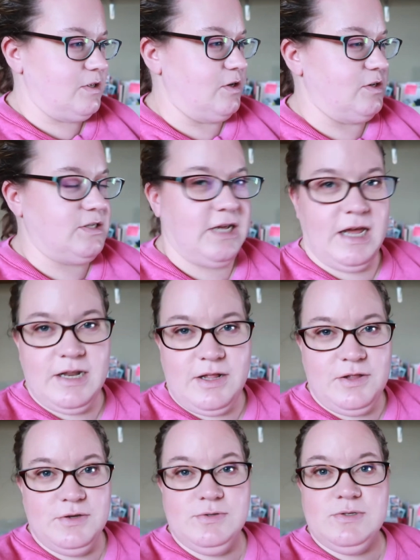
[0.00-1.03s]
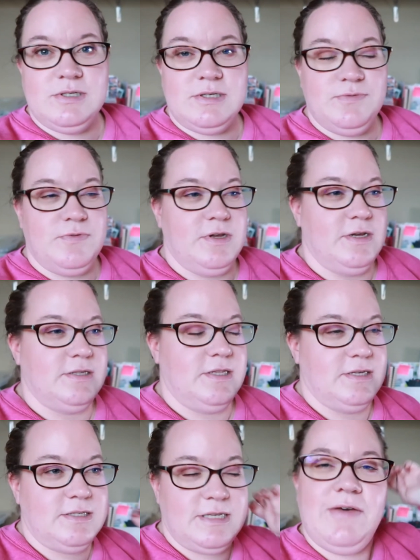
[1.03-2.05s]
There's 10 clues for
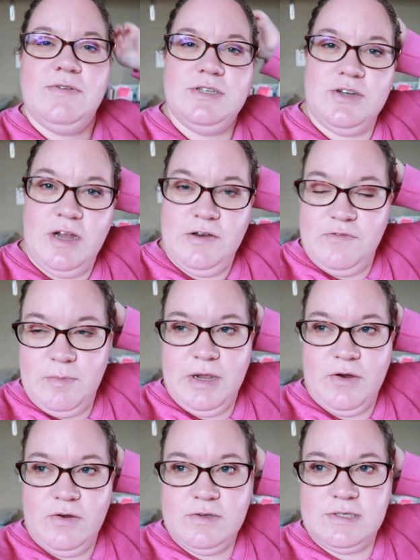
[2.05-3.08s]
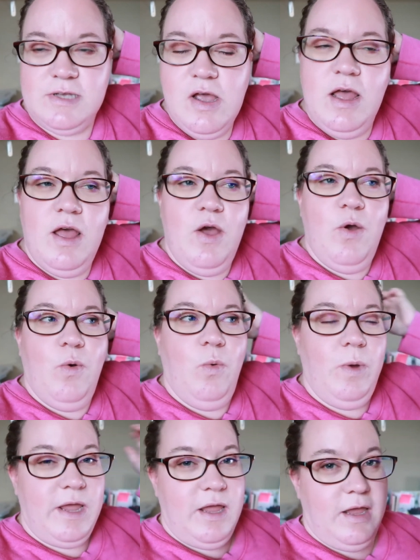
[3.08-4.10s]
the scavenger hunt for my girls.
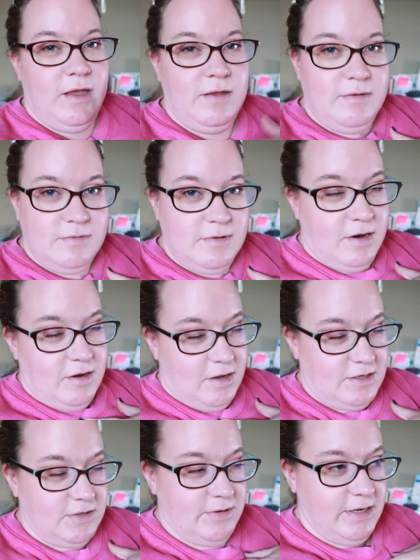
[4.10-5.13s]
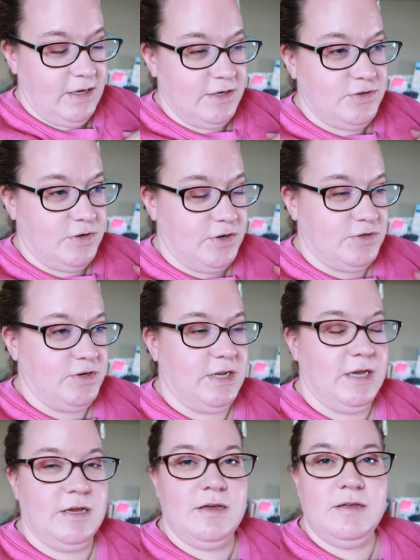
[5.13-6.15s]
We are not doing
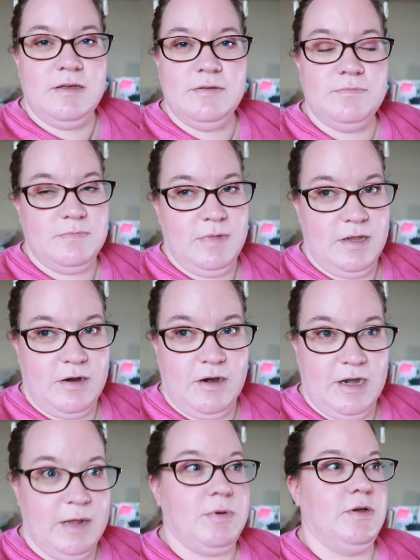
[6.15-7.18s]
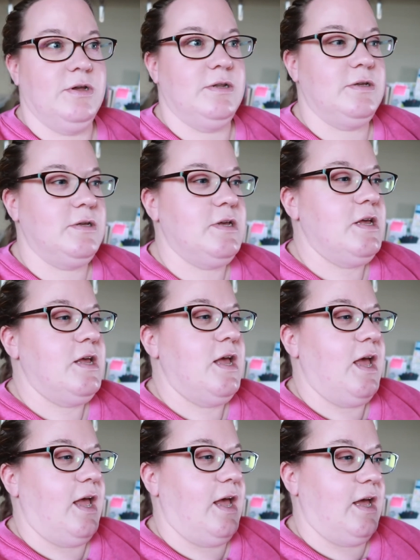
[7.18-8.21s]
trick-or-treating in our neighborhood.
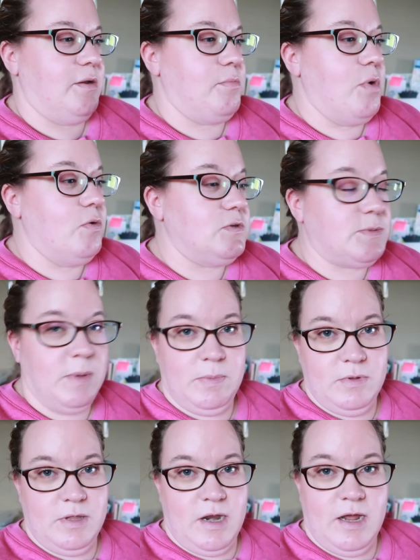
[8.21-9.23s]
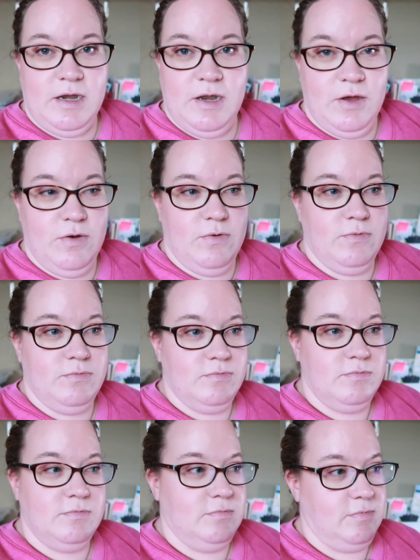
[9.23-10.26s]
And most people that I know
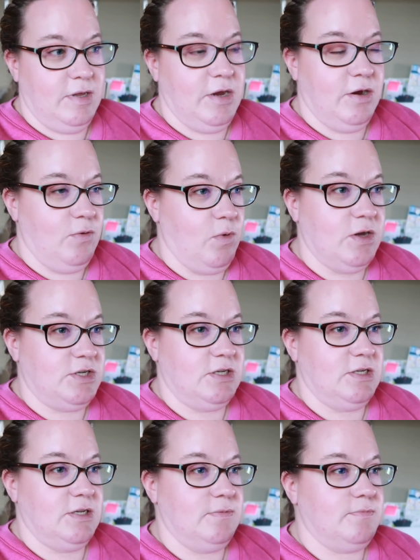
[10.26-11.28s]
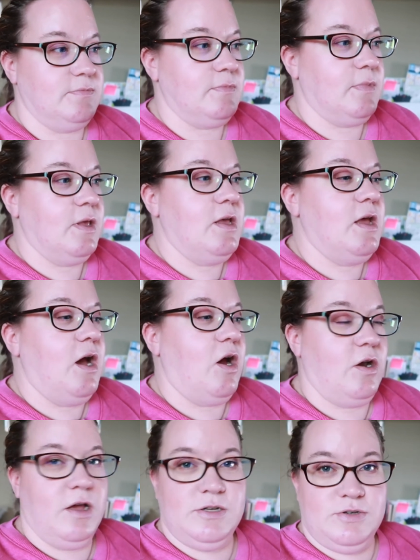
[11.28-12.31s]
here in Washington
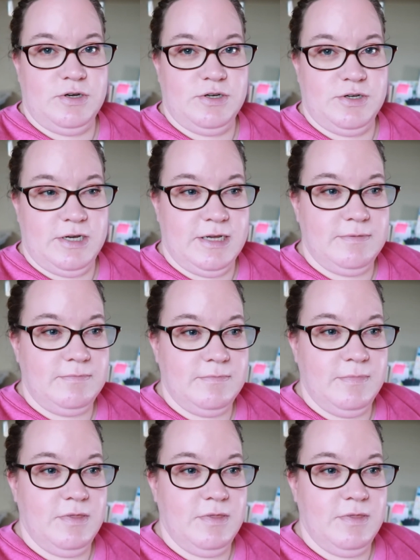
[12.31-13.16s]
are not trick-or-treating.